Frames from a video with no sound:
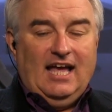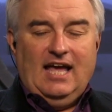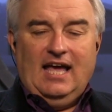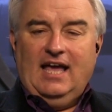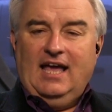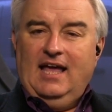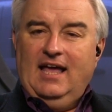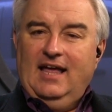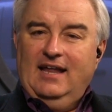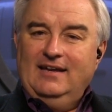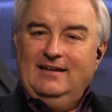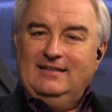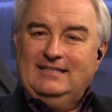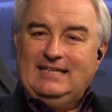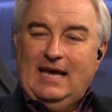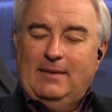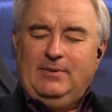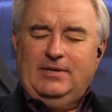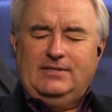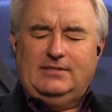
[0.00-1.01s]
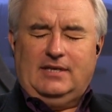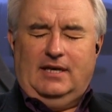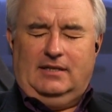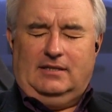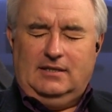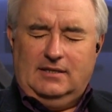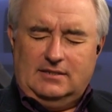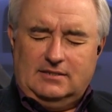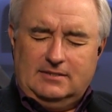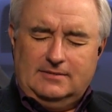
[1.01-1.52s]
And Debbie's
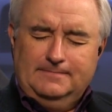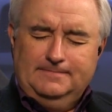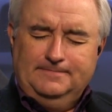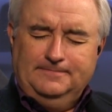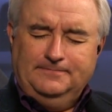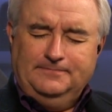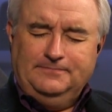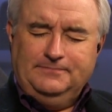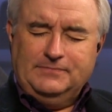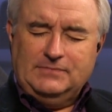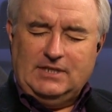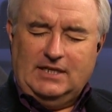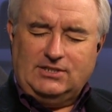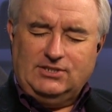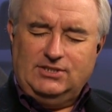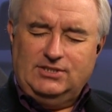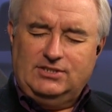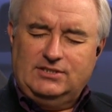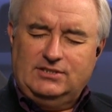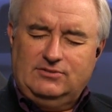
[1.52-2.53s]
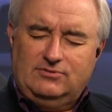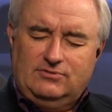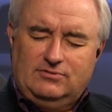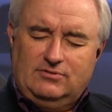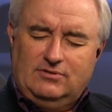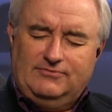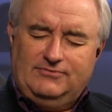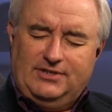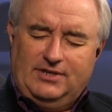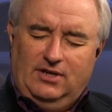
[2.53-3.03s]
like this, like she's
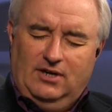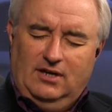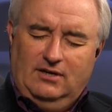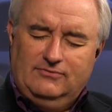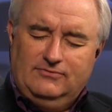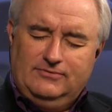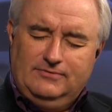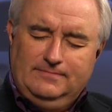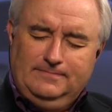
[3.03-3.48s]
drifting off.